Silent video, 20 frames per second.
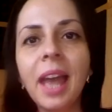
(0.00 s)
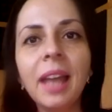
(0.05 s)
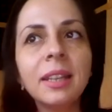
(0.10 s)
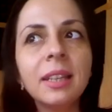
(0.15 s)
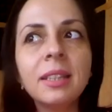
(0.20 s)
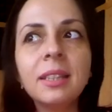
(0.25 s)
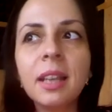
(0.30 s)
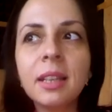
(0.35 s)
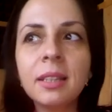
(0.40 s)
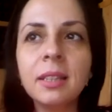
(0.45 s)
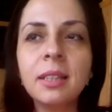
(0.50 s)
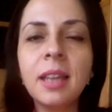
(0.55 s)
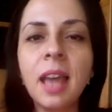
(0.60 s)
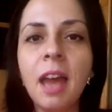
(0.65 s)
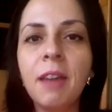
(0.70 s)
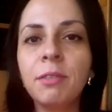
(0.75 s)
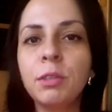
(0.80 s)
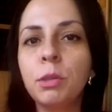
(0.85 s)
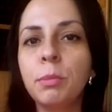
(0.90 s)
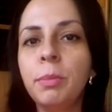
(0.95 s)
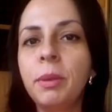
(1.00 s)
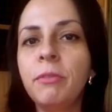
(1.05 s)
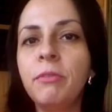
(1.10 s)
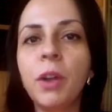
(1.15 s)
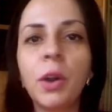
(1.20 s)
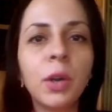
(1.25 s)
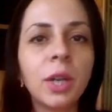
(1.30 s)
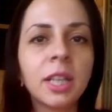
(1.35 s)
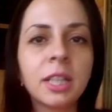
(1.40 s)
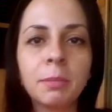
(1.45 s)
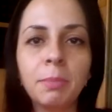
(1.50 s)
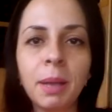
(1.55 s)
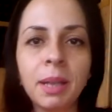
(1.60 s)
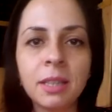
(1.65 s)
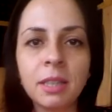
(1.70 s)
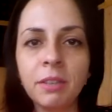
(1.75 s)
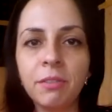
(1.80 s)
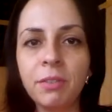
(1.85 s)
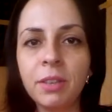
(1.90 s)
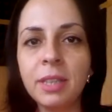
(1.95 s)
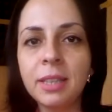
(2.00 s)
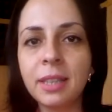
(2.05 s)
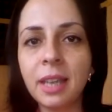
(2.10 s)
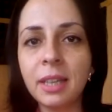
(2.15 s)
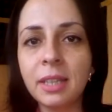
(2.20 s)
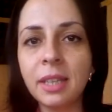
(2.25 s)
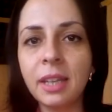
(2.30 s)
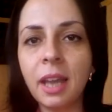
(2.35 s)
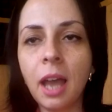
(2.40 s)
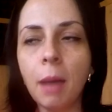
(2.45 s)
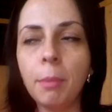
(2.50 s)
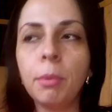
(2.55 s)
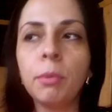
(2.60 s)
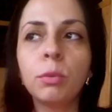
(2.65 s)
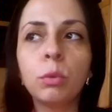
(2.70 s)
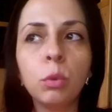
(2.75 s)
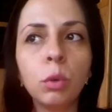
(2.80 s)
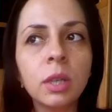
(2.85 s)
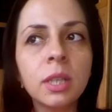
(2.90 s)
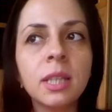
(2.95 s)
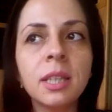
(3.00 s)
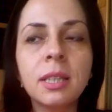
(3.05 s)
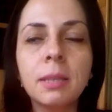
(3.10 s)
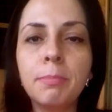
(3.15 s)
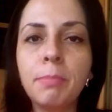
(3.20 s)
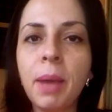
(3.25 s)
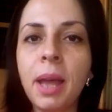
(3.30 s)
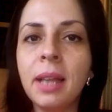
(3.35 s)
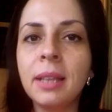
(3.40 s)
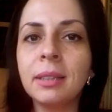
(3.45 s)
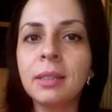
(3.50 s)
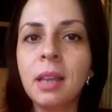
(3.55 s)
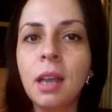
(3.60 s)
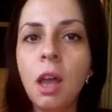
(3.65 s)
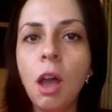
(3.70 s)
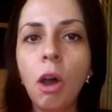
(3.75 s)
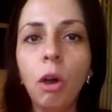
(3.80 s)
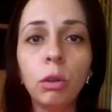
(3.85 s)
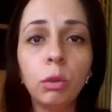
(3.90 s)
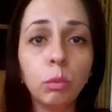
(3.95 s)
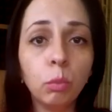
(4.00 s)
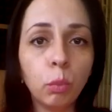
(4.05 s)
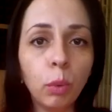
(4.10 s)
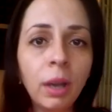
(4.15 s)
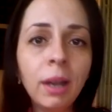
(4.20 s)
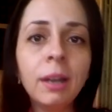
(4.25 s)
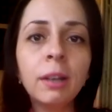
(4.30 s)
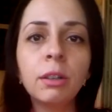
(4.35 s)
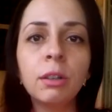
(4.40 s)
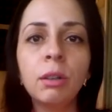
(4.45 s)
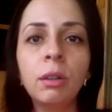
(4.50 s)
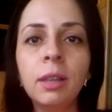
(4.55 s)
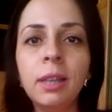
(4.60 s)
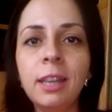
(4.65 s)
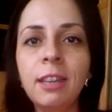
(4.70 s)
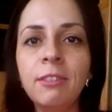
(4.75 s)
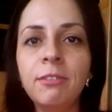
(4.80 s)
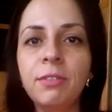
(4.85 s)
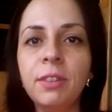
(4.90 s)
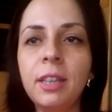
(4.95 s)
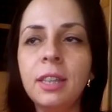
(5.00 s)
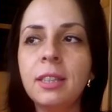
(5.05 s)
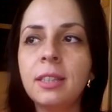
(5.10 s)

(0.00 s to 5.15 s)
And it doesn't have to be very expensive in setting up. Of course, it depends on where you live.